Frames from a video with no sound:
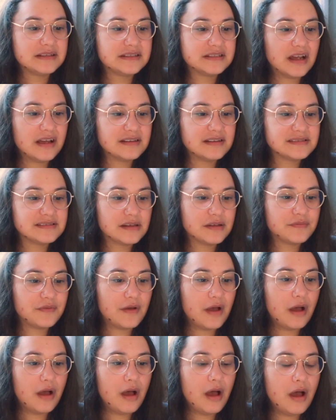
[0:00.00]
Joseph
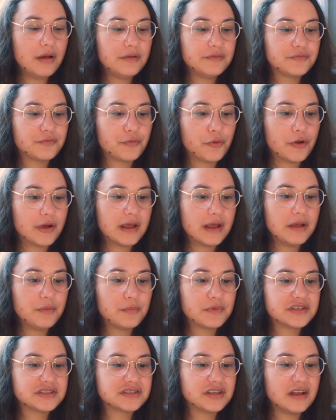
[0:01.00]
Onfroy,
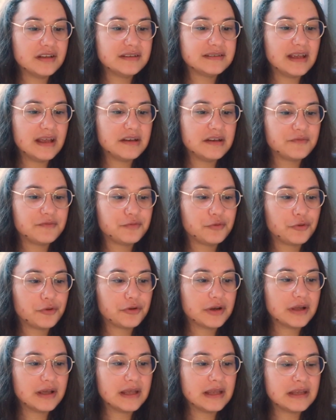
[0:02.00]
was shot dead in
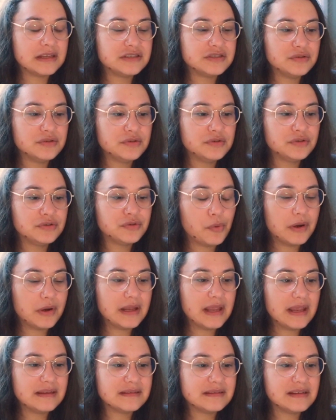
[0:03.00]
Florida in June
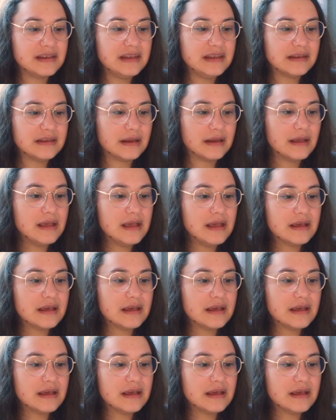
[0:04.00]
2018.